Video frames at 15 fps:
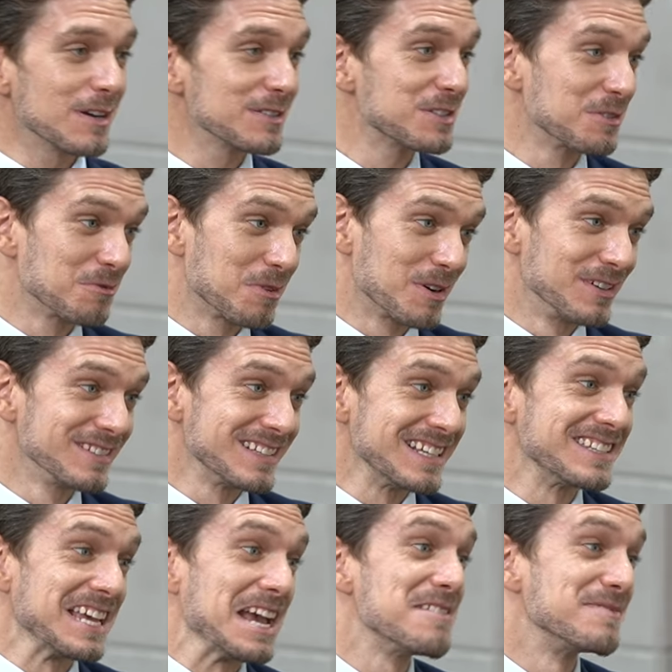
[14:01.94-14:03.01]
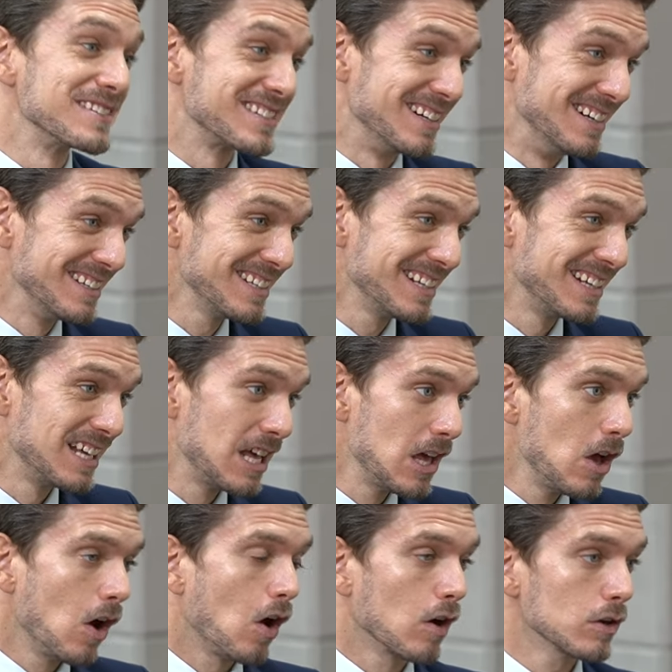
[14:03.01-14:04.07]
else in the world is Amazon.
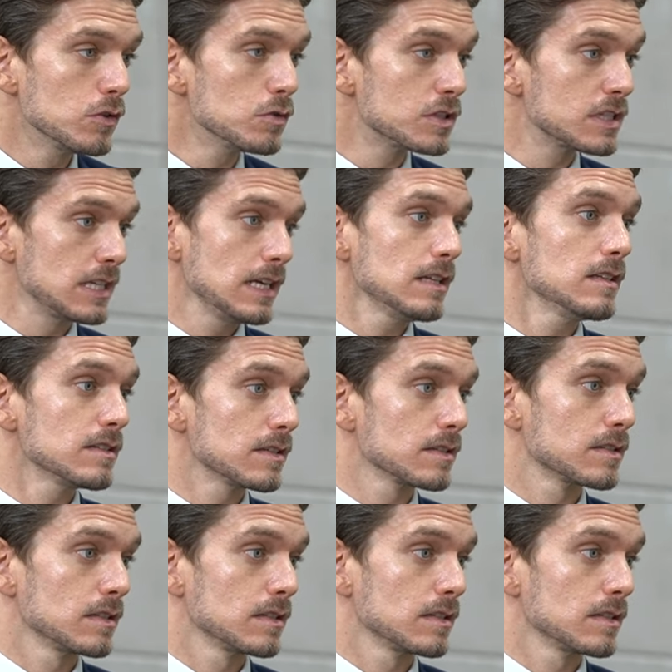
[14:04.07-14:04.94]
Are you seeing this as